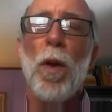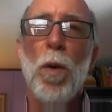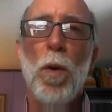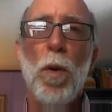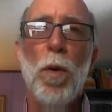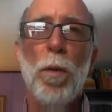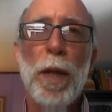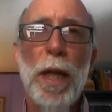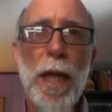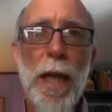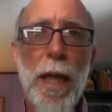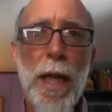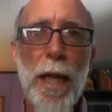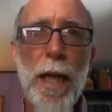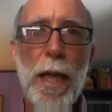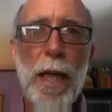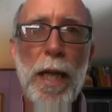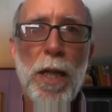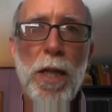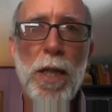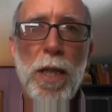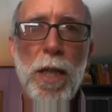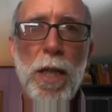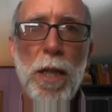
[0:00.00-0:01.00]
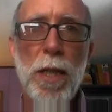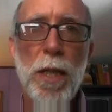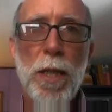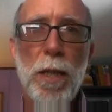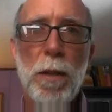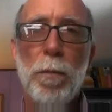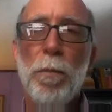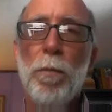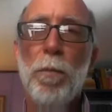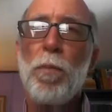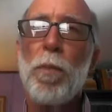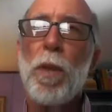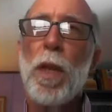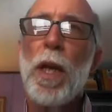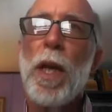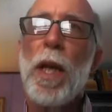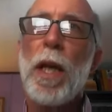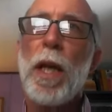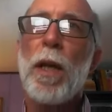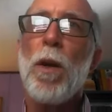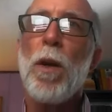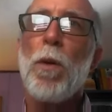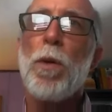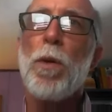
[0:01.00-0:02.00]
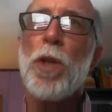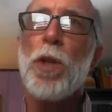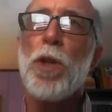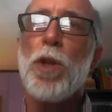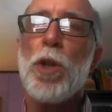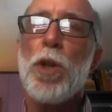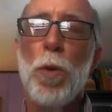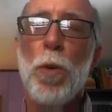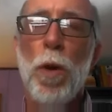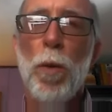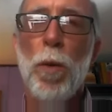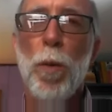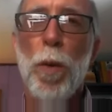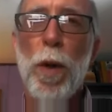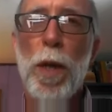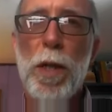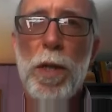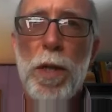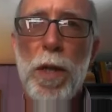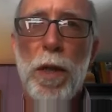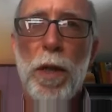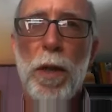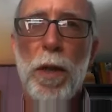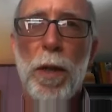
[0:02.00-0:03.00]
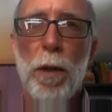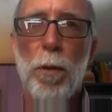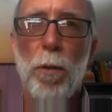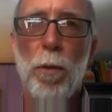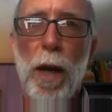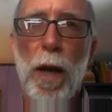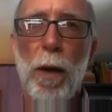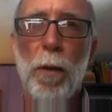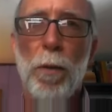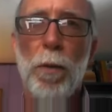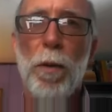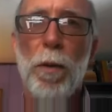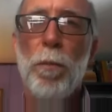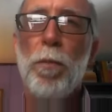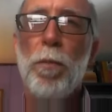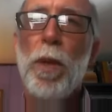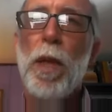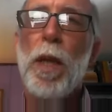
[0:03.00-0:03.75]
home heating system, it goes a short ways into the ground.